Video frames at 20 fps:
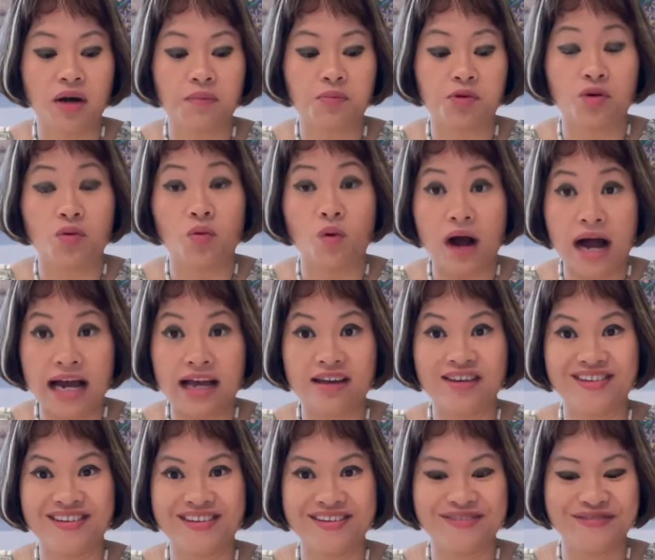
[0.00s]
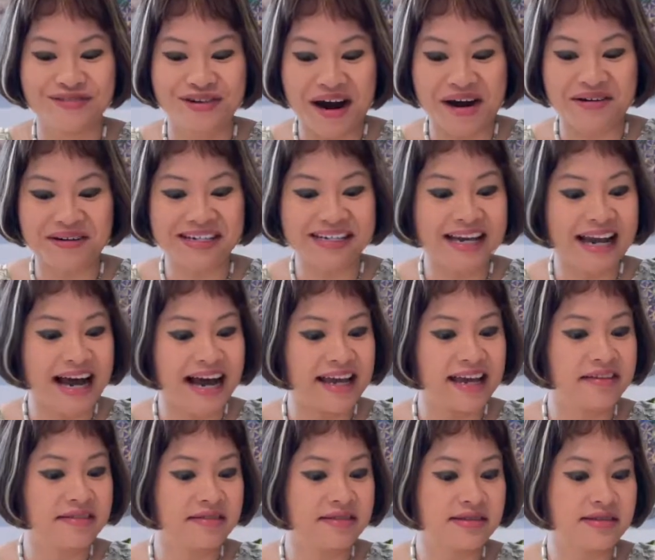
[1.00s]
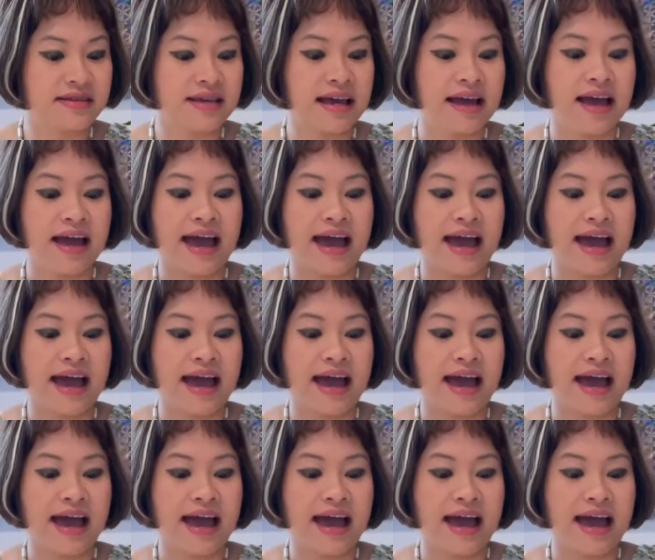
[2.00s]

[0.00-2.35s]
provide for our clients.